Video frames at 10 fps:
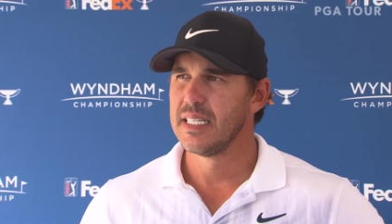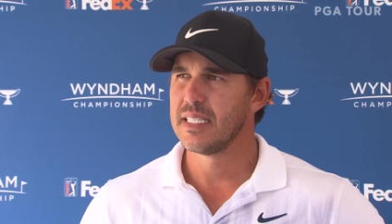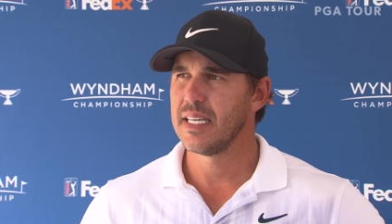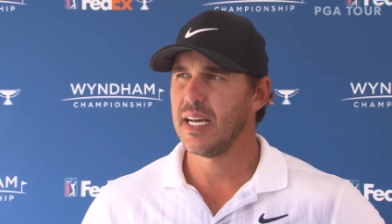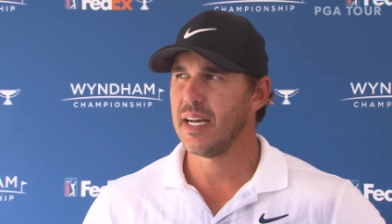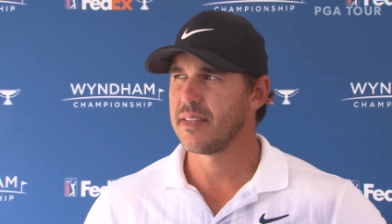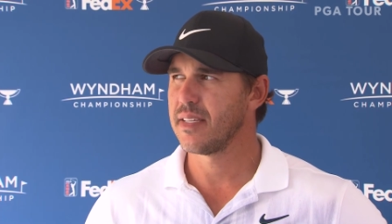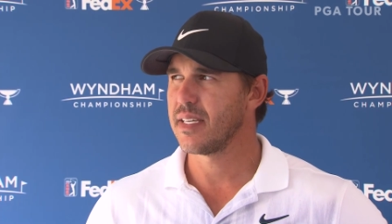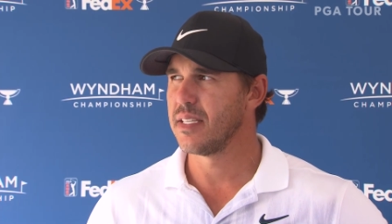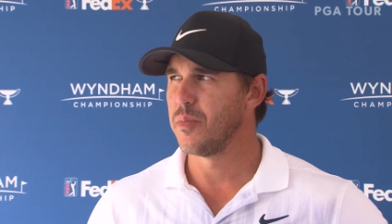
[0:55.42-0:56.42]
Yeah, I
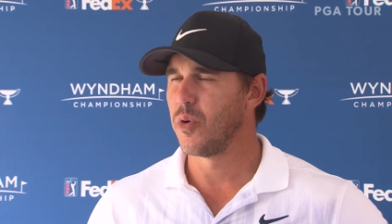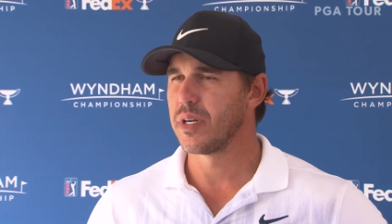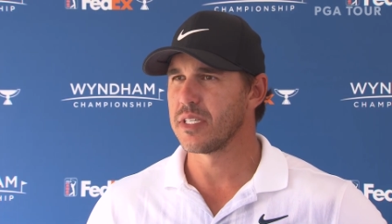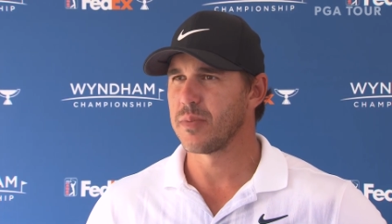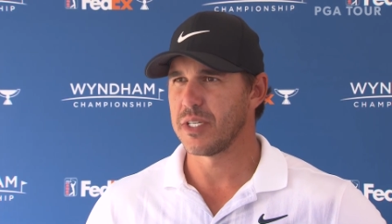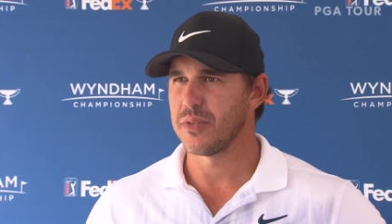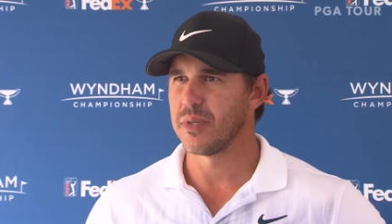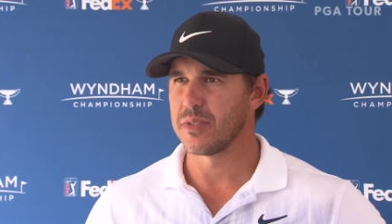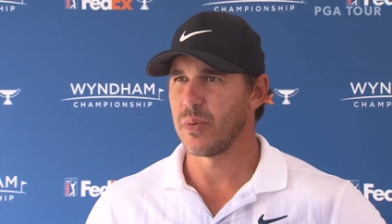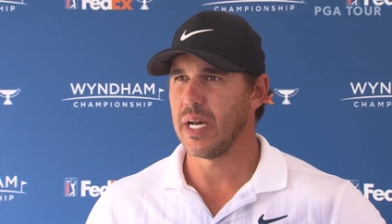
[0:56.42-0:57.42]
think in the morning, especially when
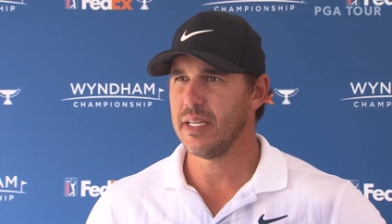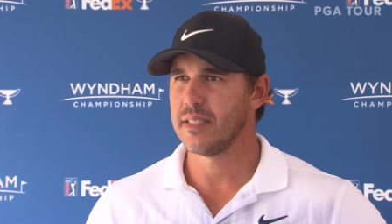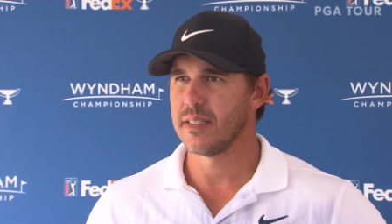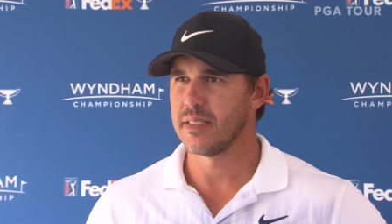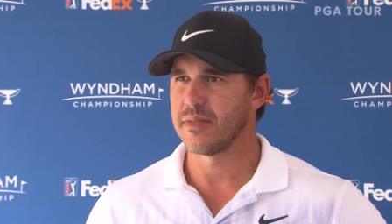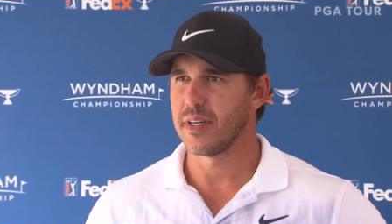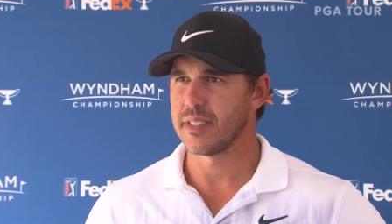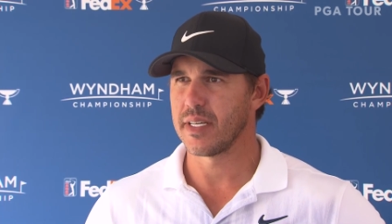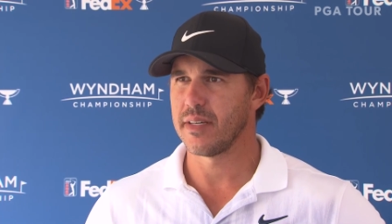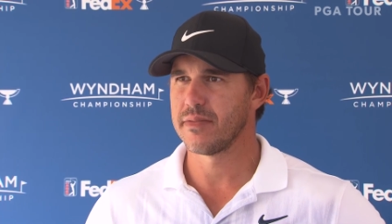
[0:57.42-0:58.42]
it's wet, it's very
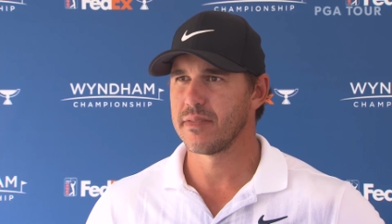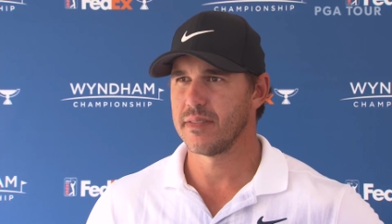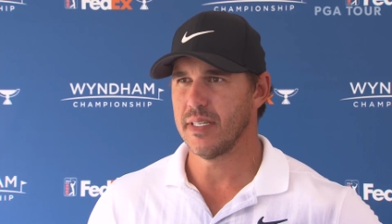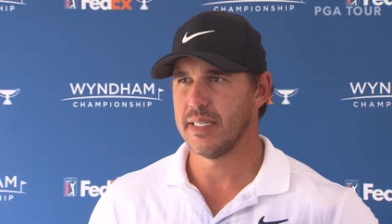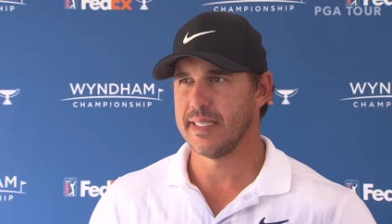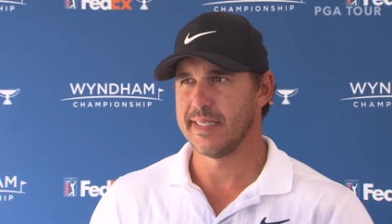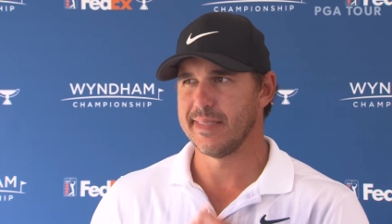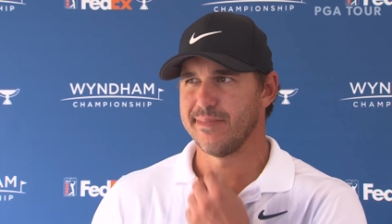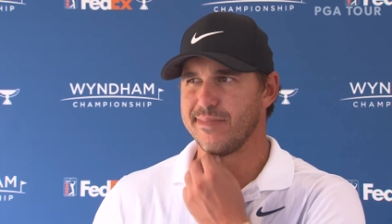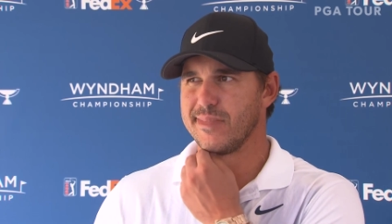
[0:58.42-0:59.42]
tough
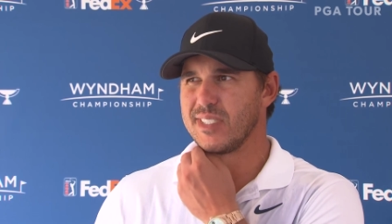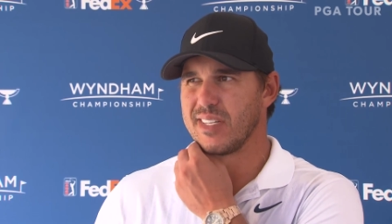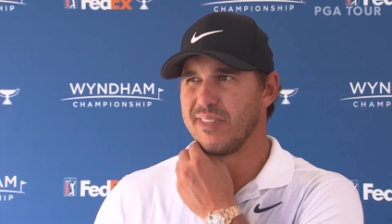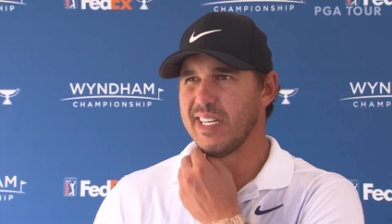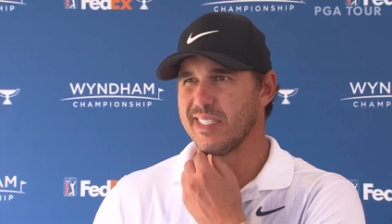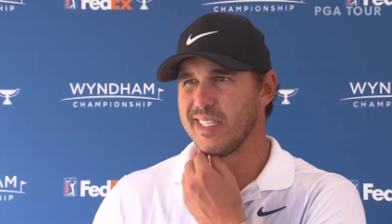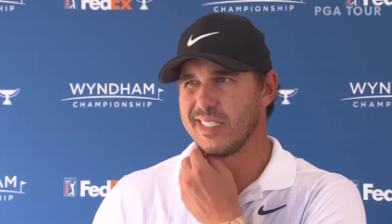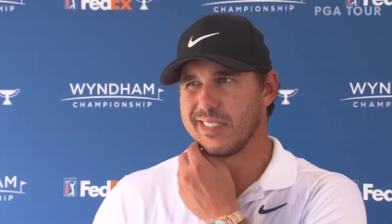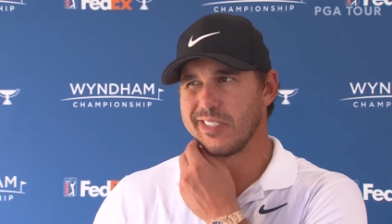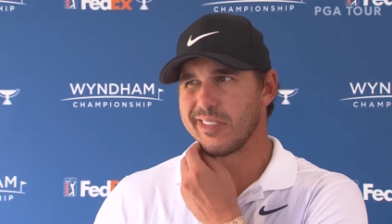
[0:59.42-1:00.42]
to advance it.
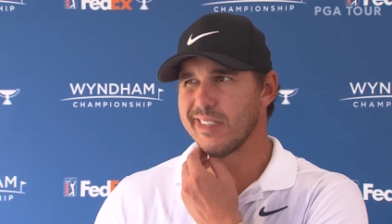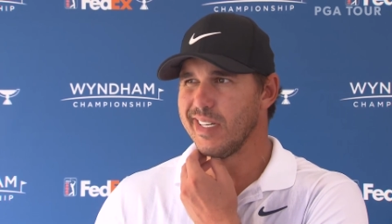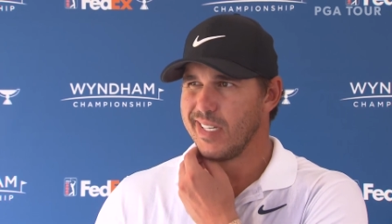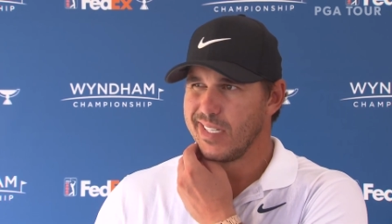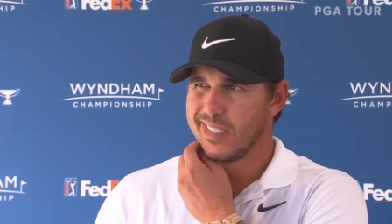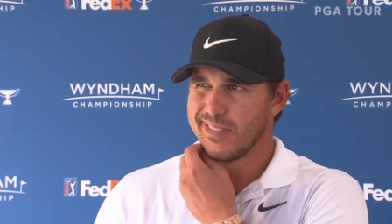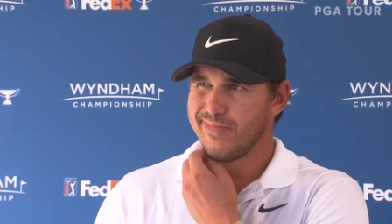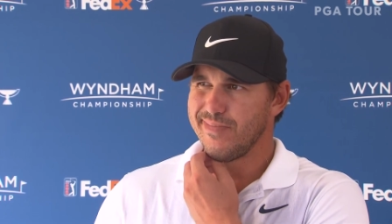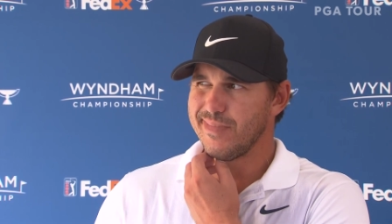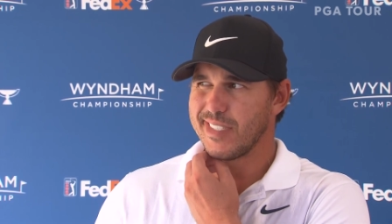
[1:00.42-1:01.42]
And you
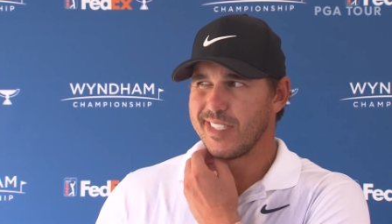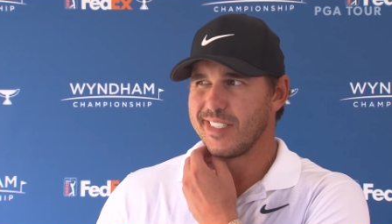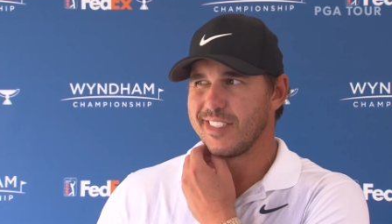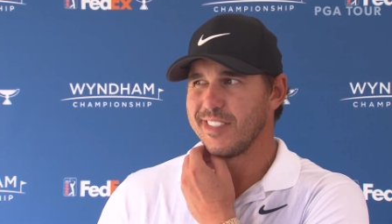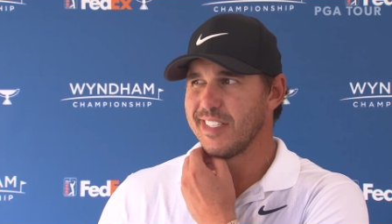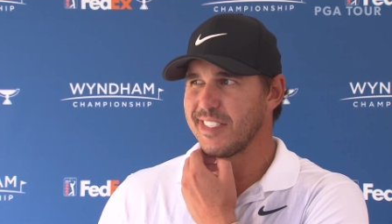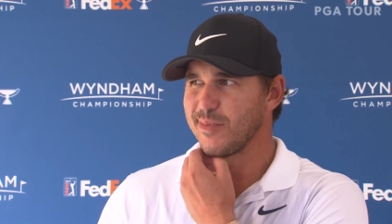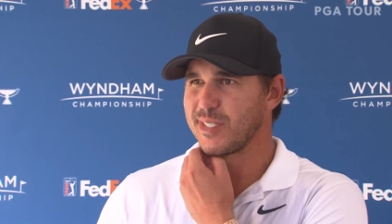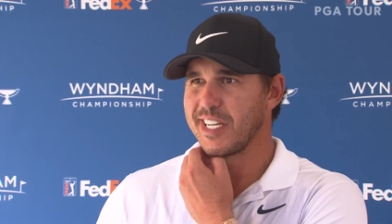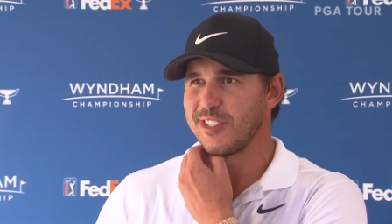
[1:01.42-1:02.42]
can get some
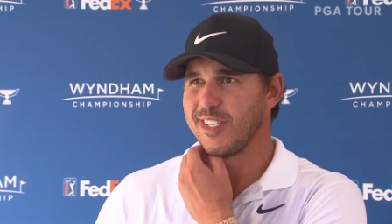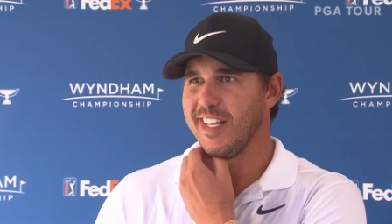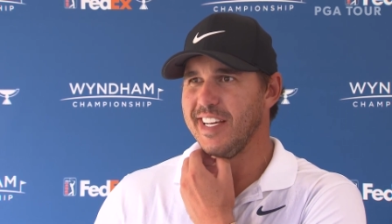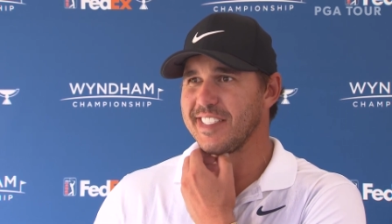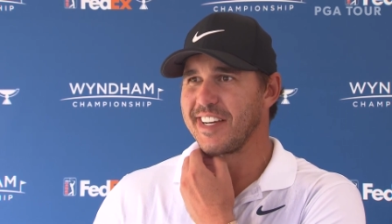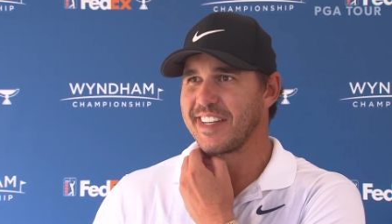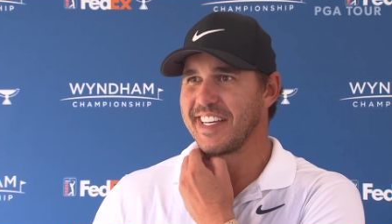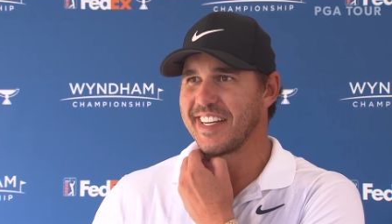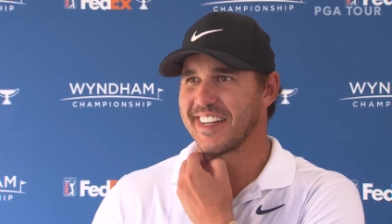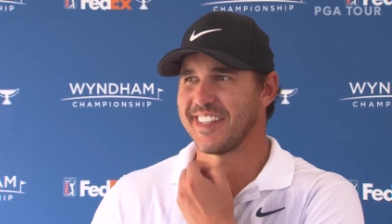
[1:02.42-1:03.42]
sketchy lies out
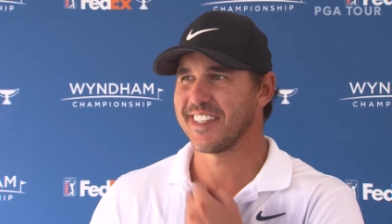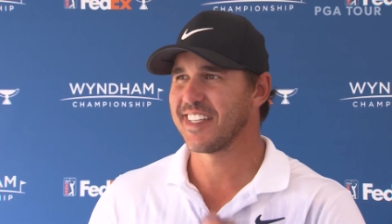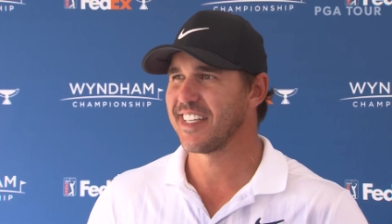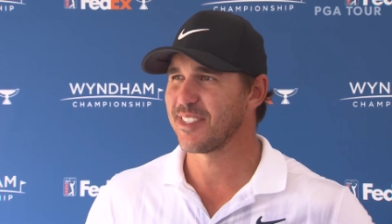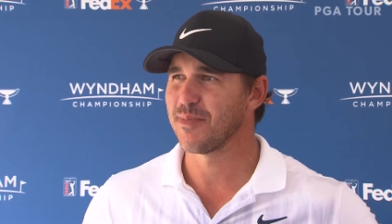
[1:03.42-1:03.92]
here. You can get some